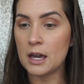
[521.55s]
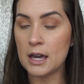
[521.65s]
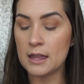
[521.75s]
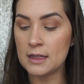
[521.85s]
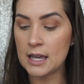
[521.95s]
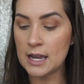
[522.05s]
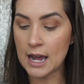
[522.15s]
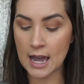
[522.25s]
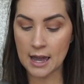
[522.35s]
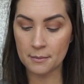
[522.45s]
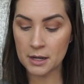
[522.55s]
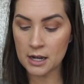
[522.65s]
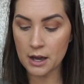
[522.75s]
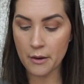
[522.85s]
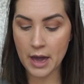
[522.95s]
And then I am
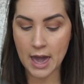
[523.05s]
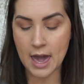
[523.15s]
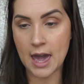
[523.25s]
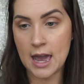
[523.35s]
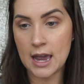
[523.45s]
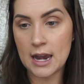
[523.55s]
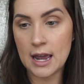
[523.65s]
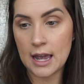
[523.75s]
going to go ahead